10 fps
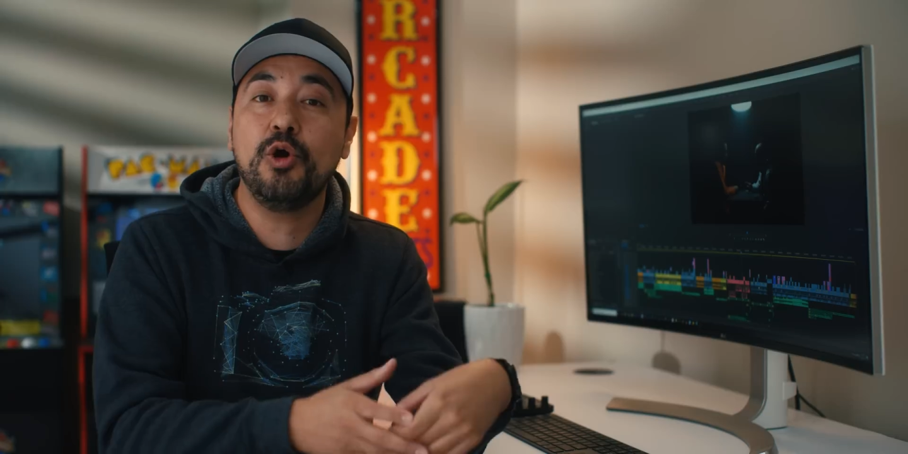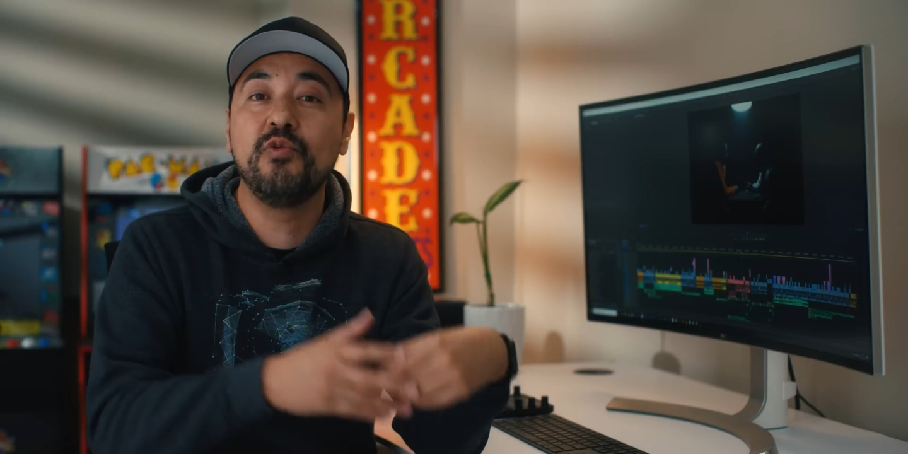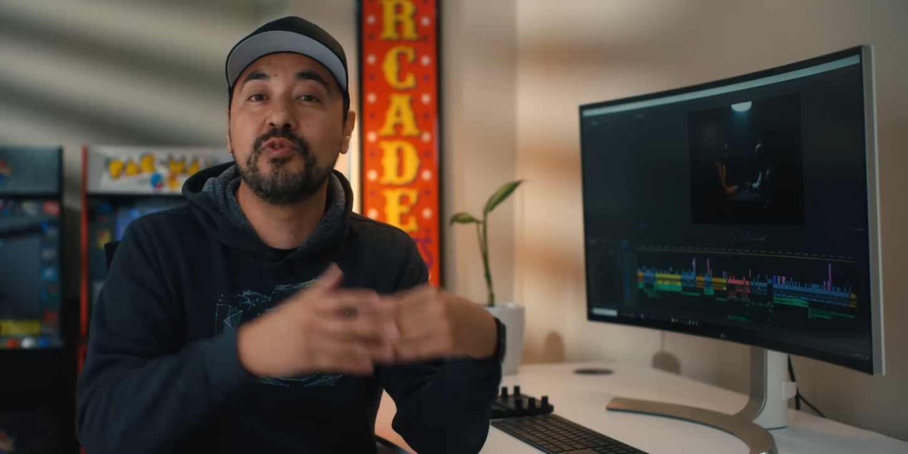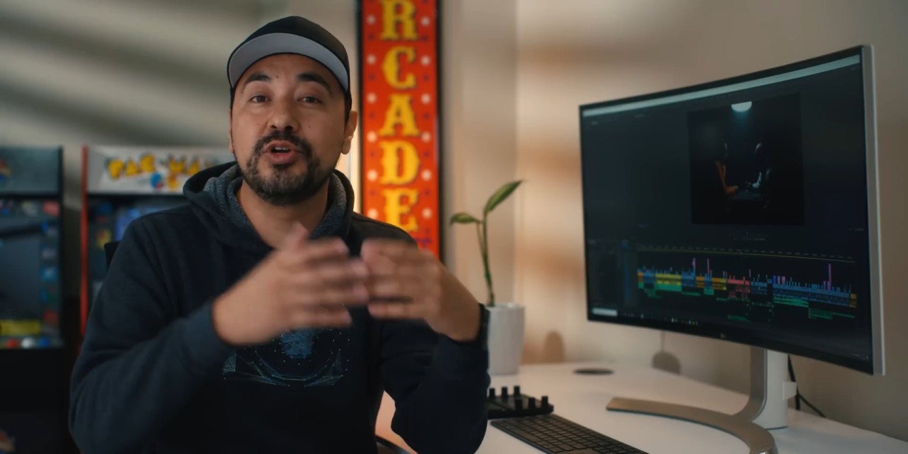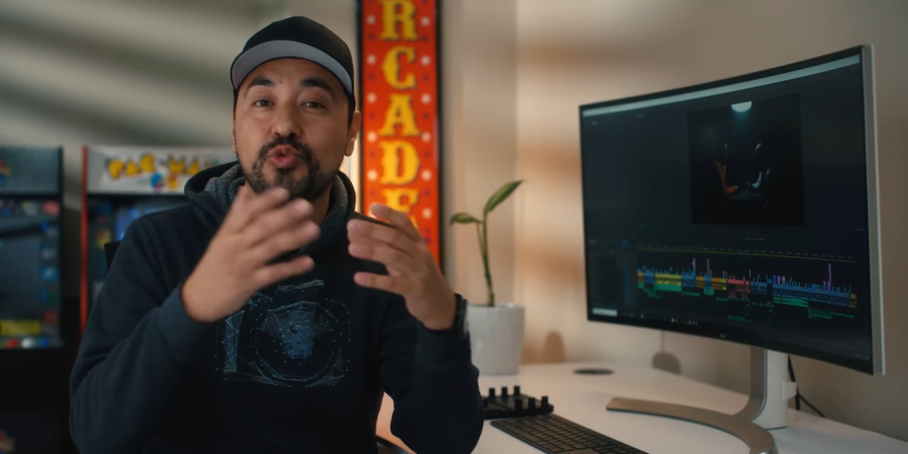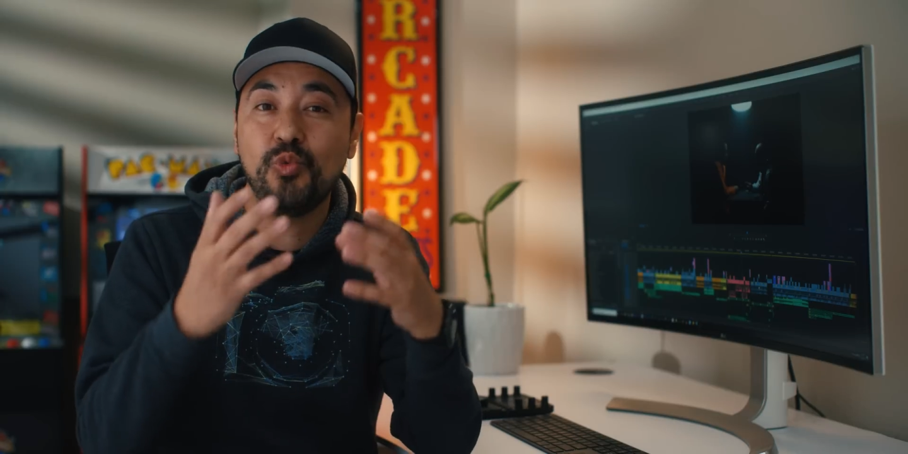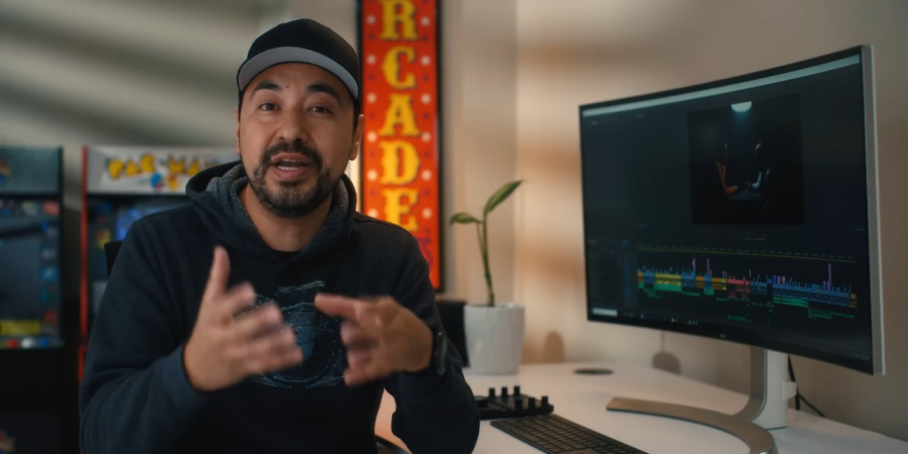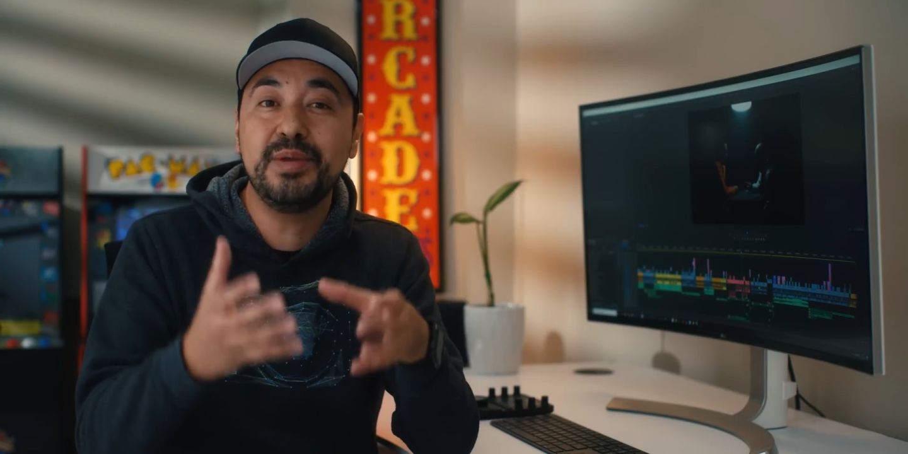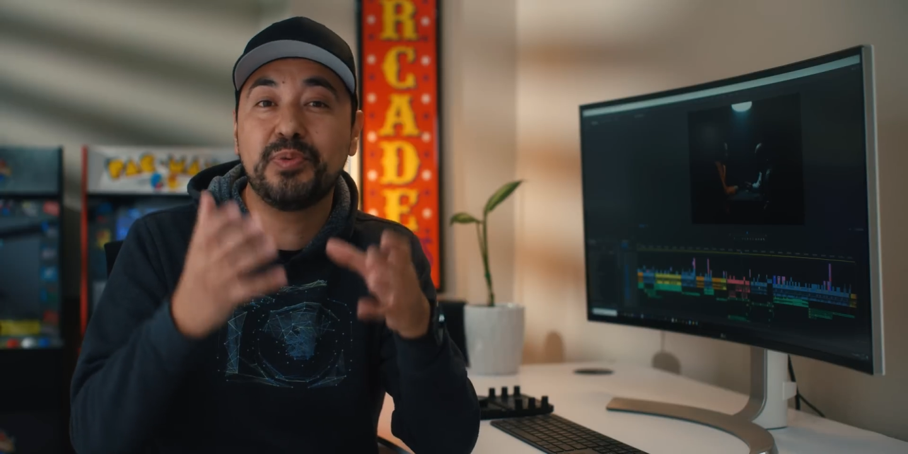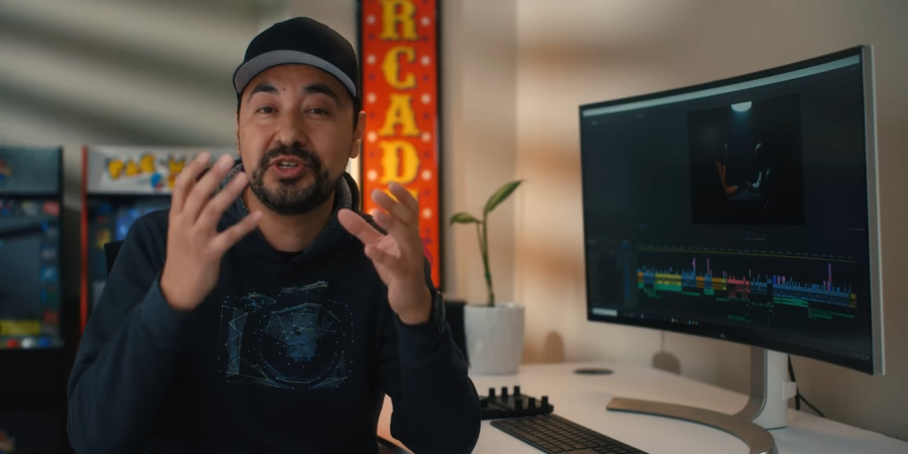over
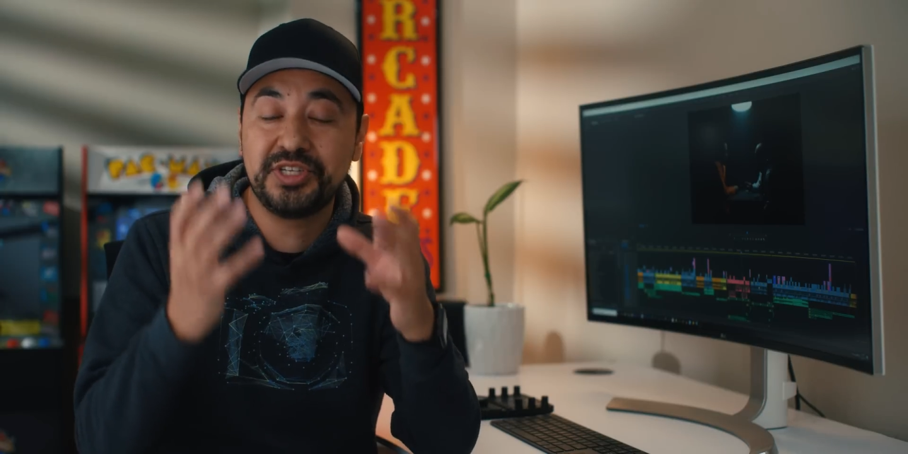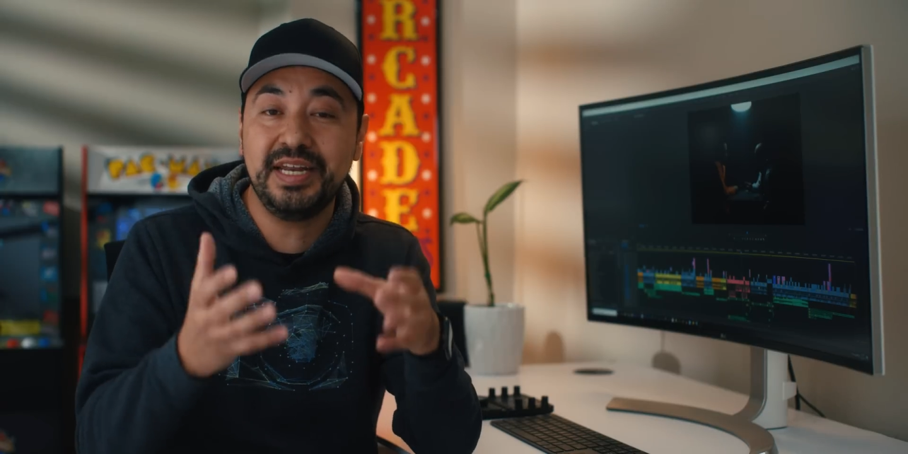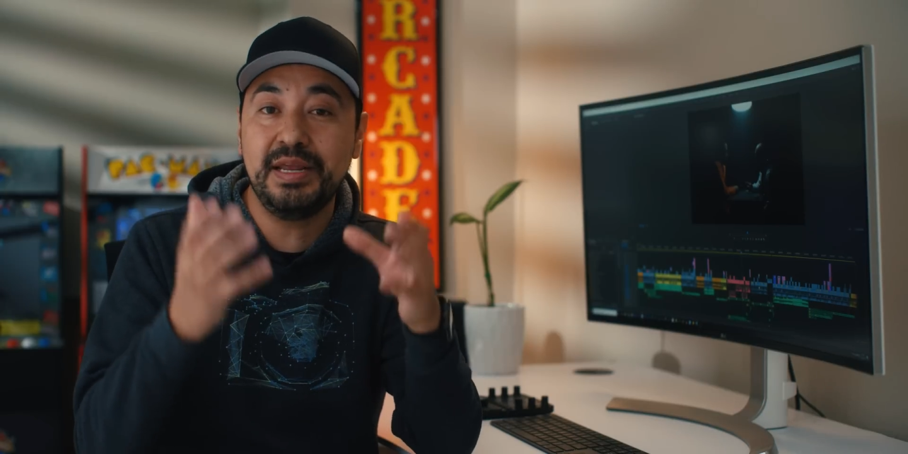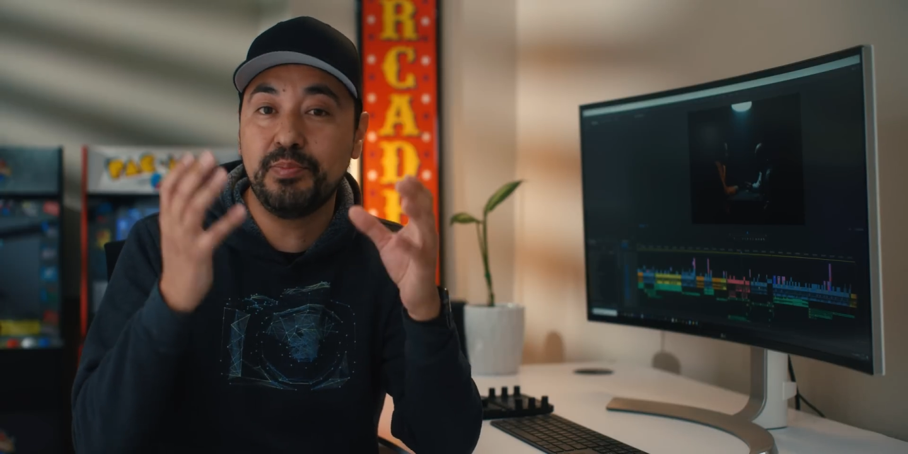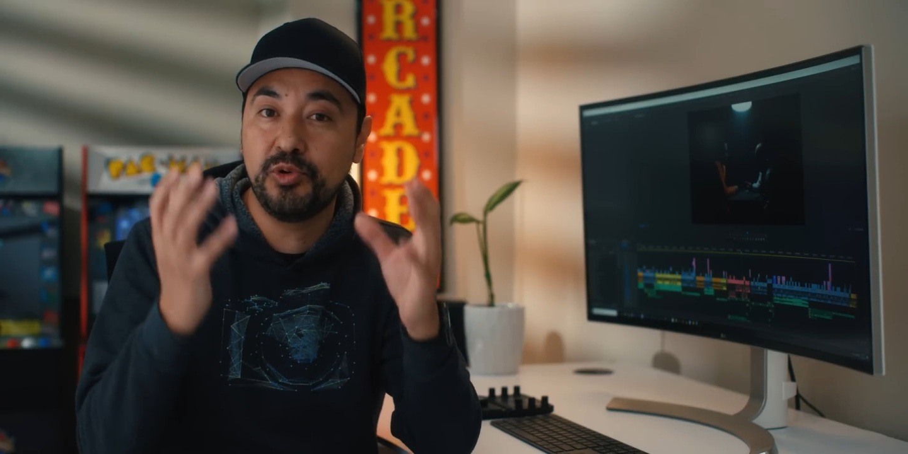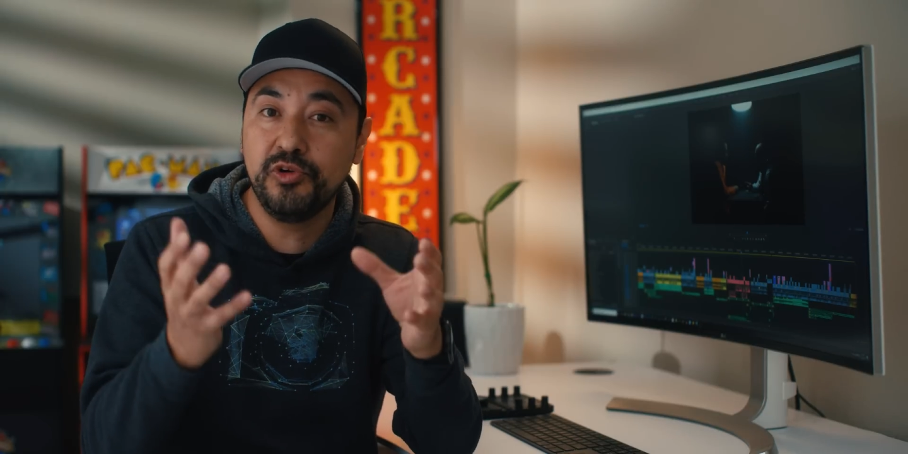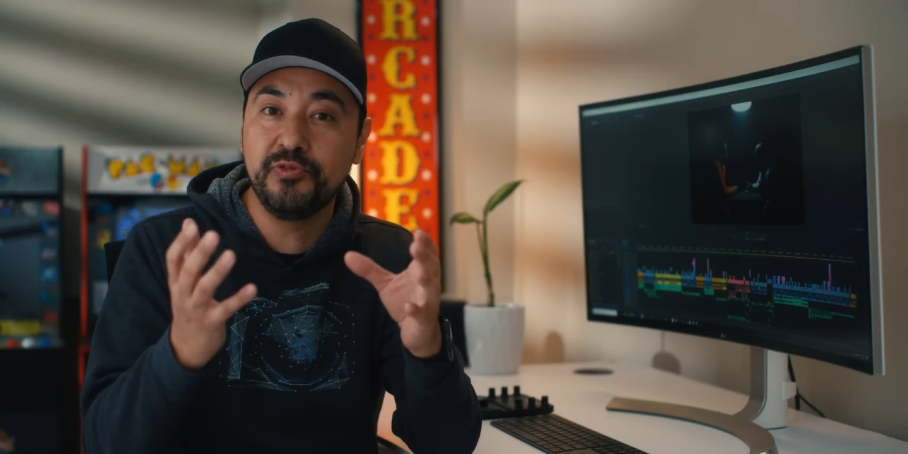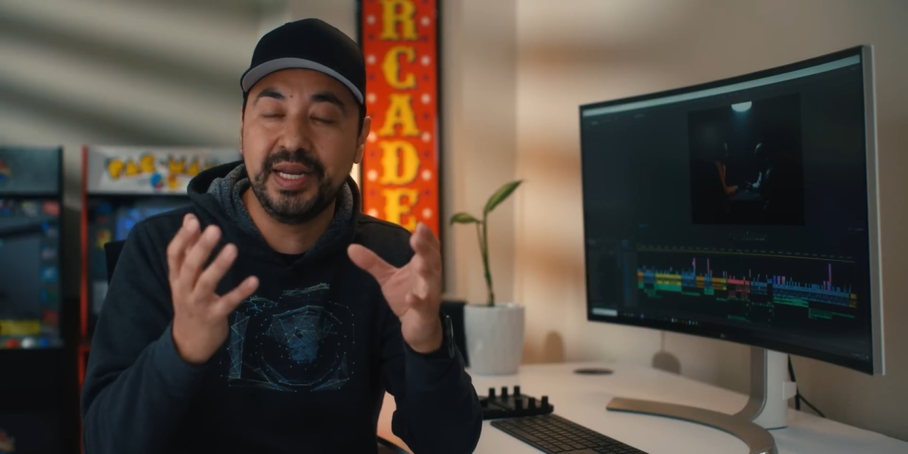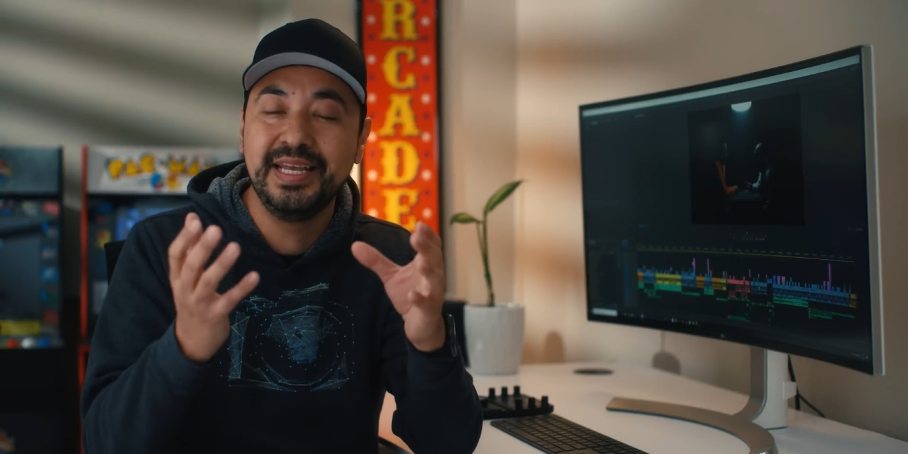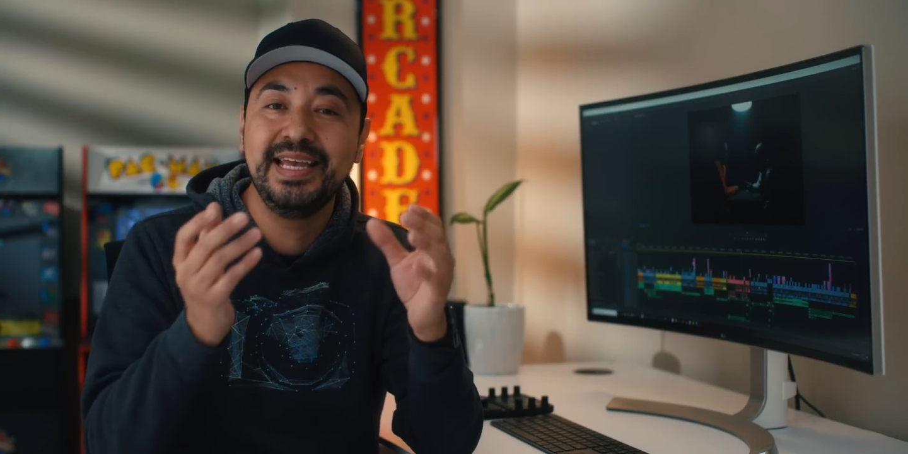20%
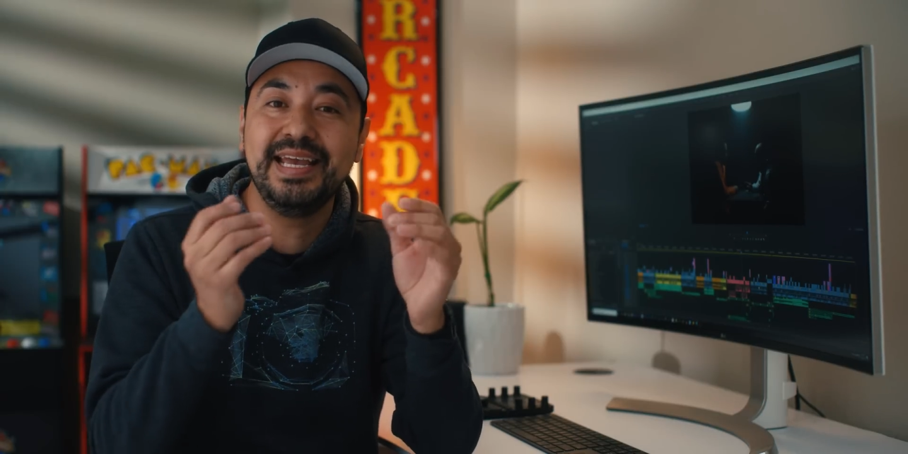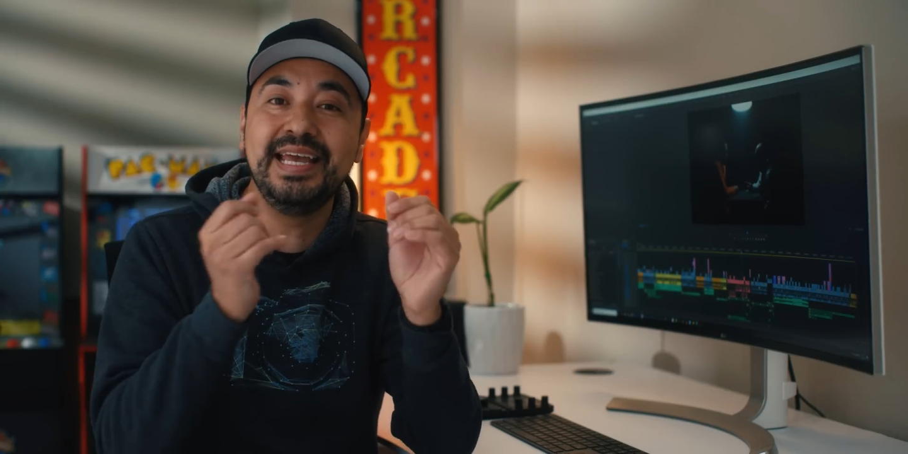improvement